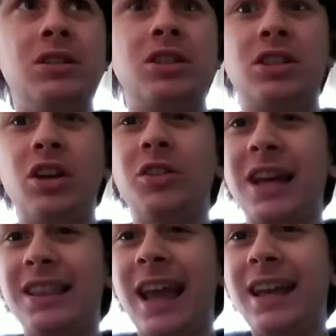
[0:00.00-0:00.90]
so
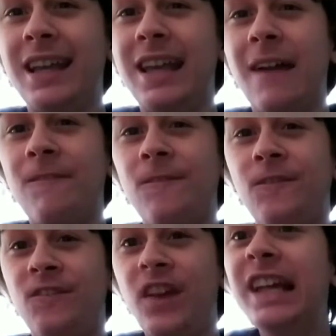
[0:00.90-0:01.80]
that they can get
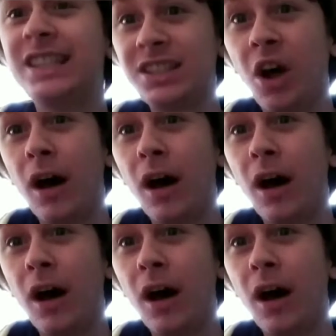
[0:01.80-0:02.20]
feasted